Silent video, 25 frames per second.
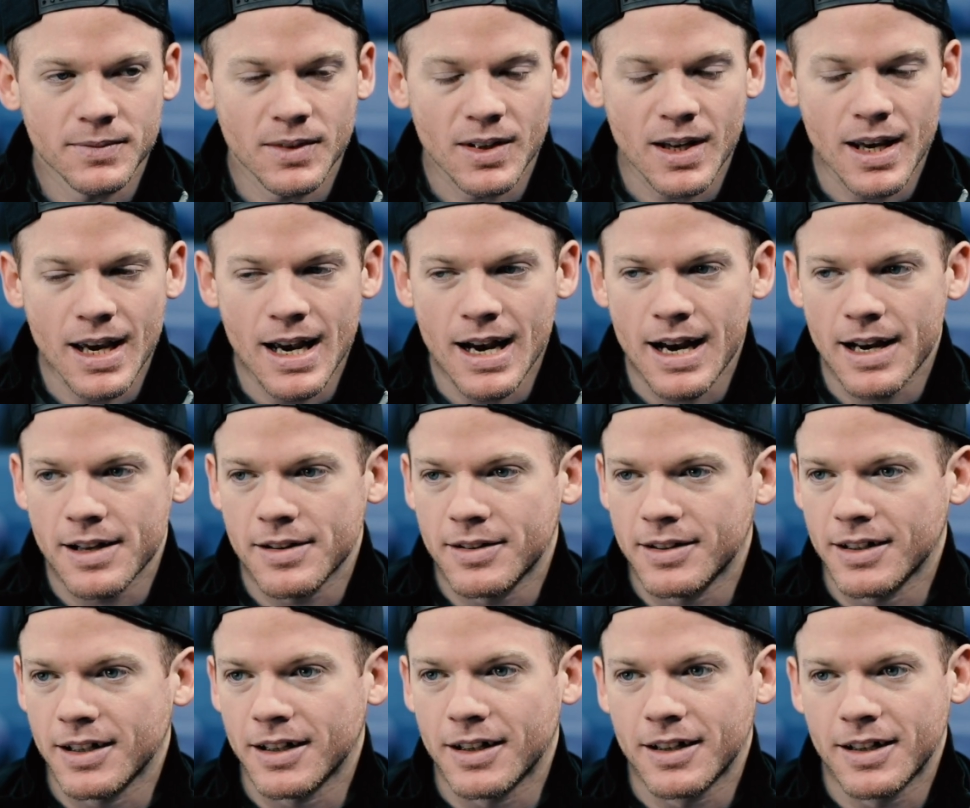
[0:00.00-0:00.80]
Yeah, I
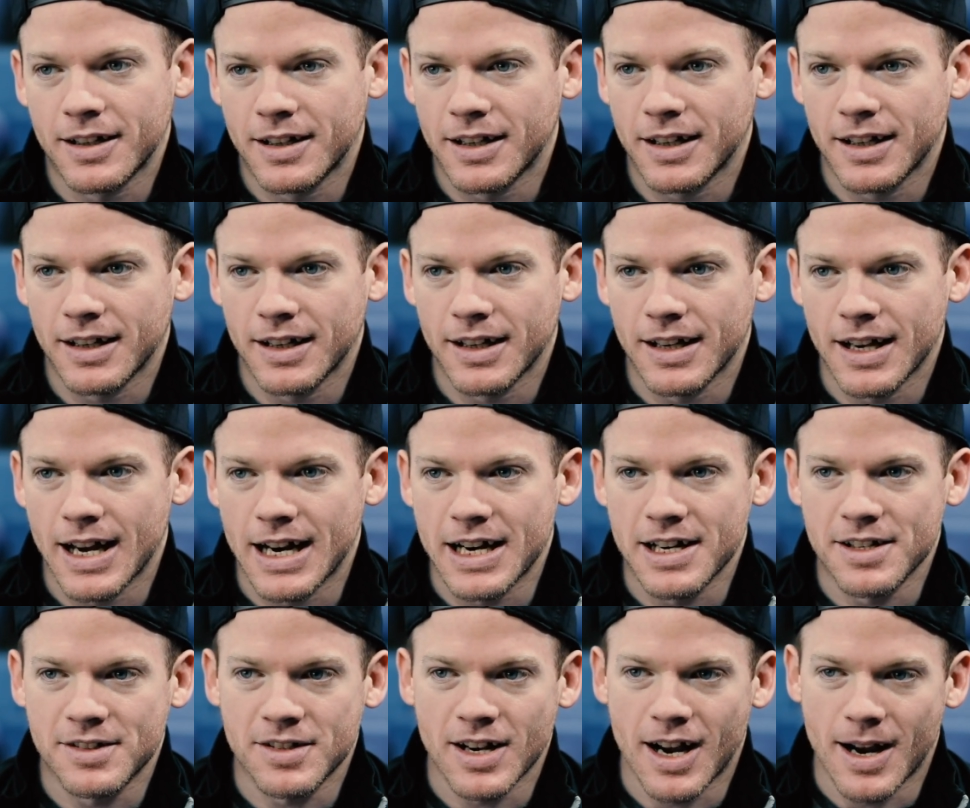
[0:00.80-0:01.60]
think
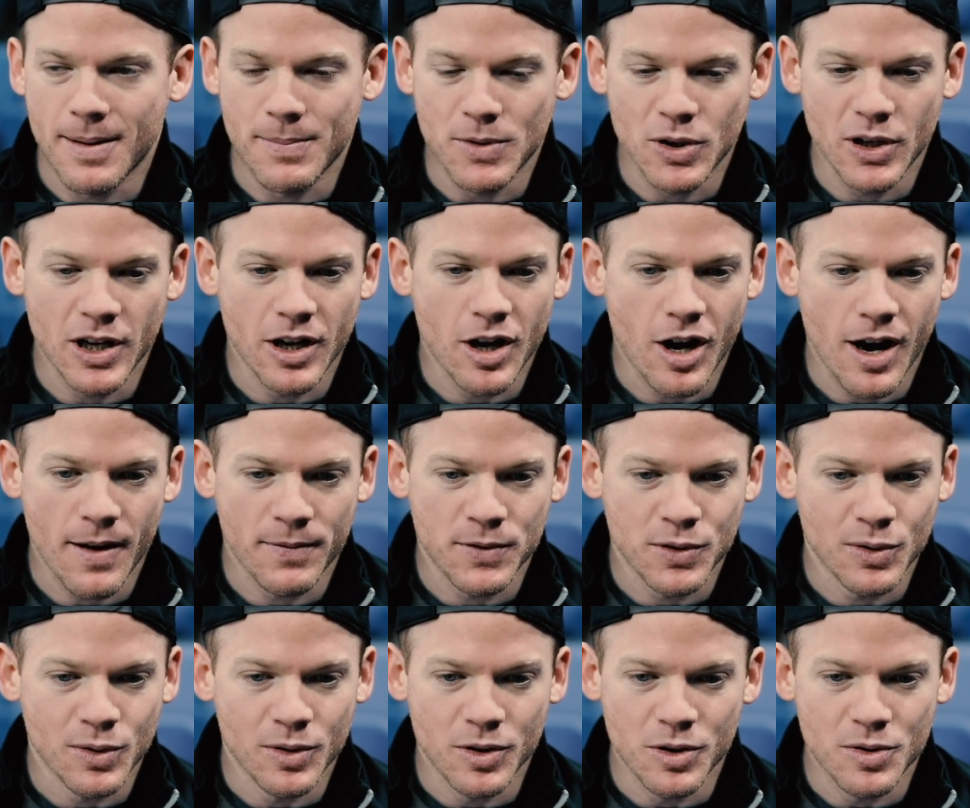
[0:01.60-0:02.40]
anytime you get
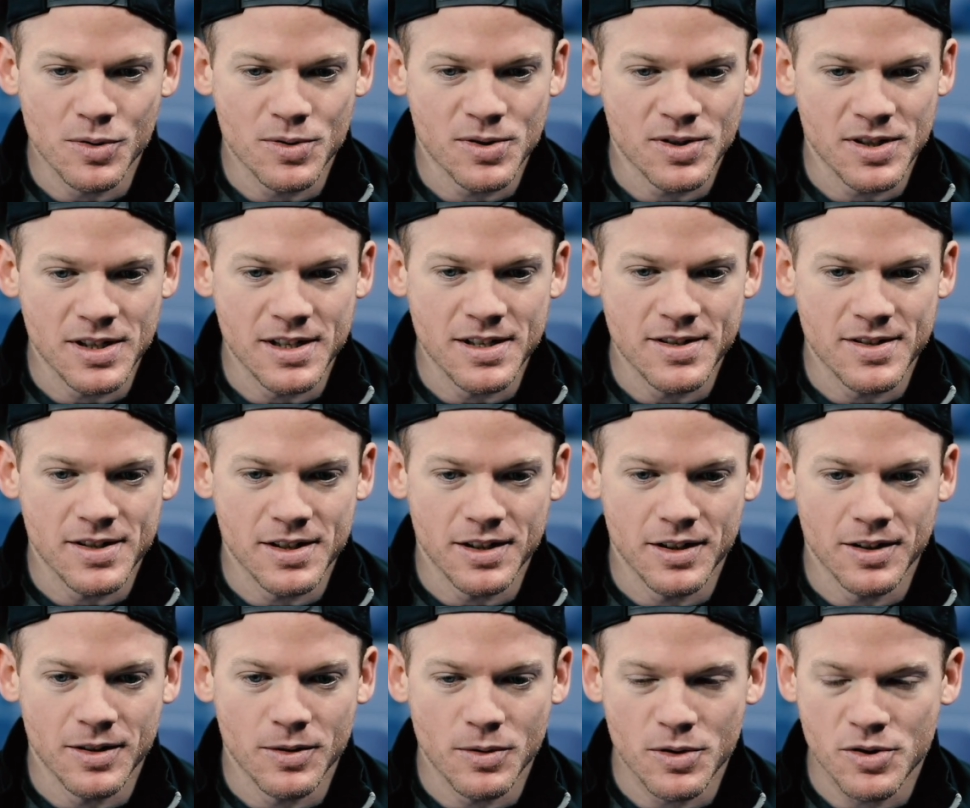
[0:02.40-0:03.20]
off to a new
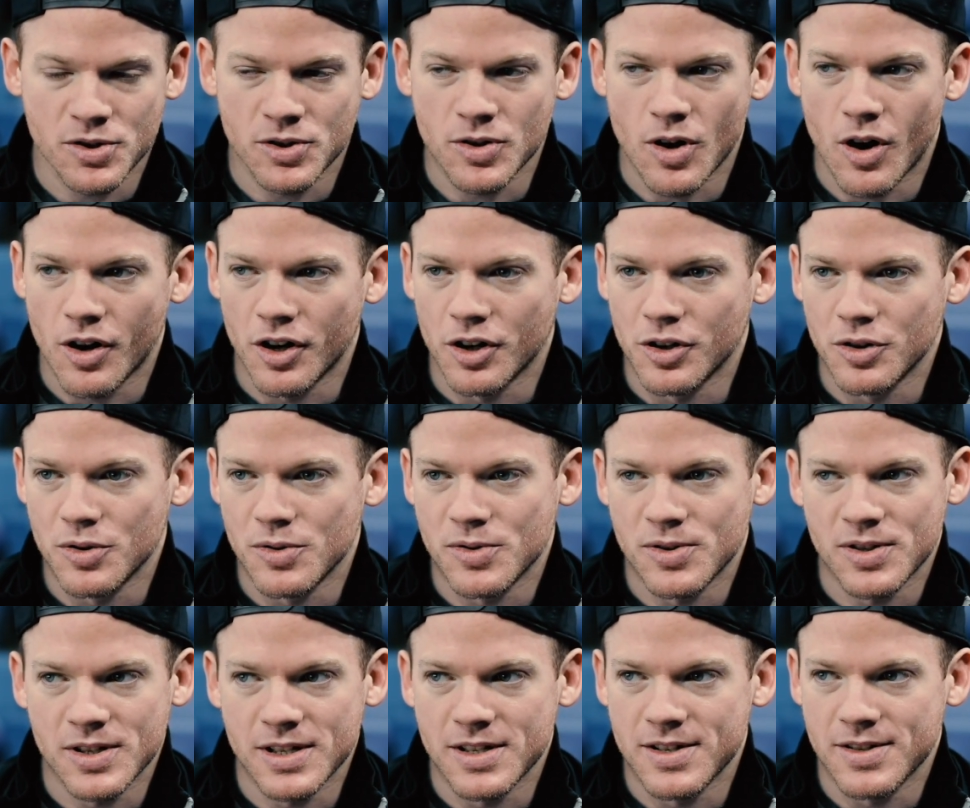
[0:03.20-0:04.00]
season or start a
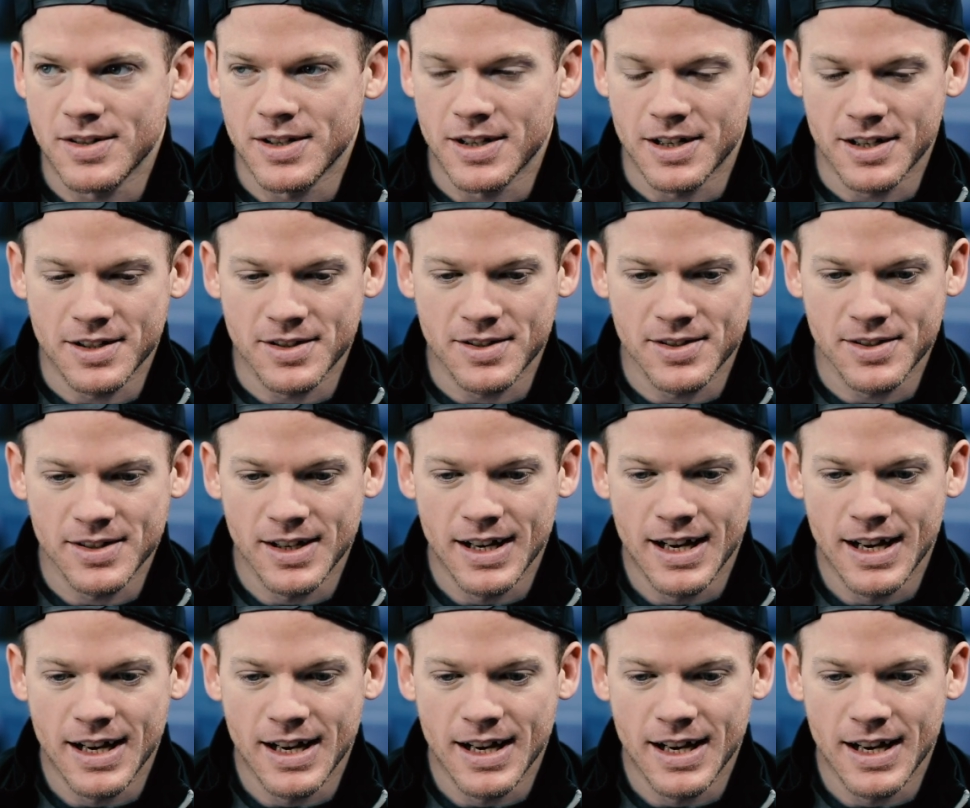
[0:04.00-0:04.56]
new season,